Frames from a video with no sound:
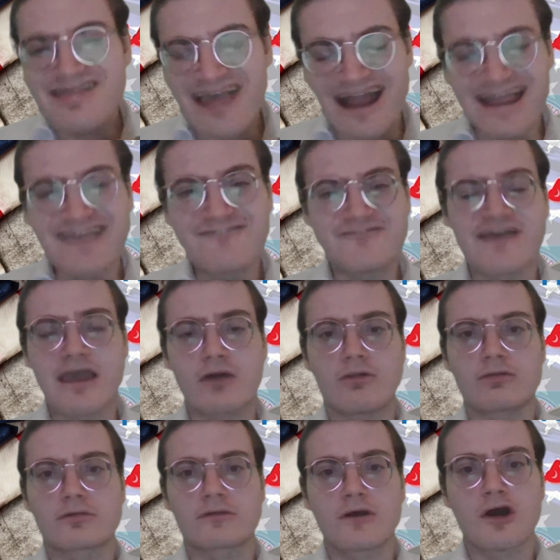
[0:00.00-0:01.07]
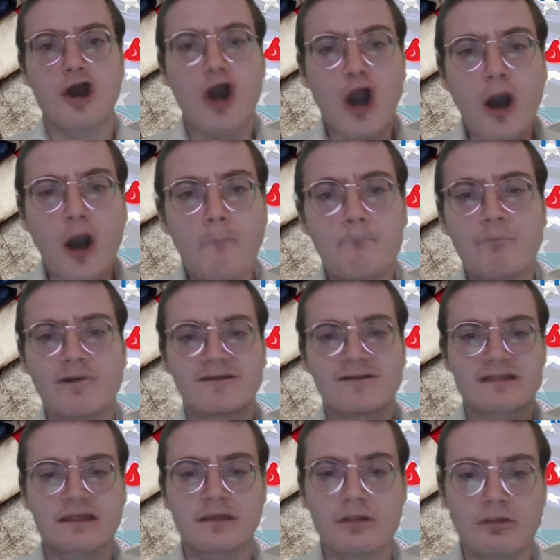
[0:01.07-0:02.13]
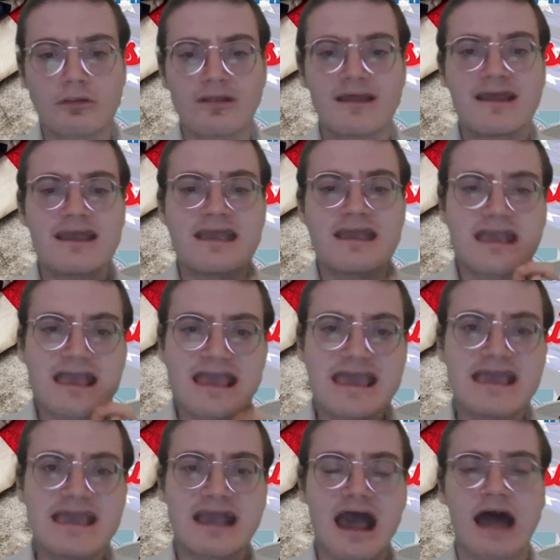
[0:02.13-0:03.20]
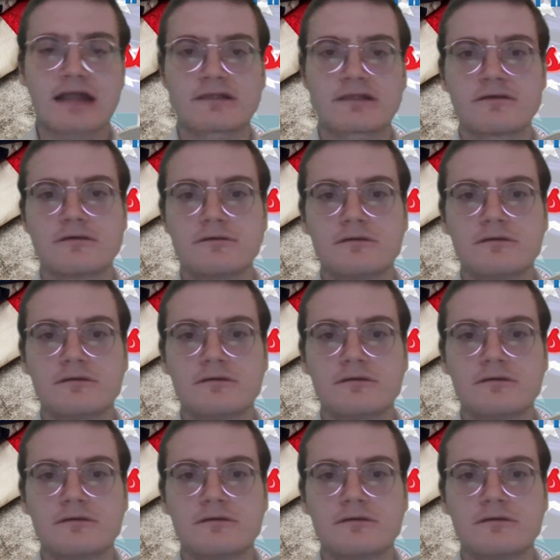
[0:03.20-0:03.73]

That he failed up until he got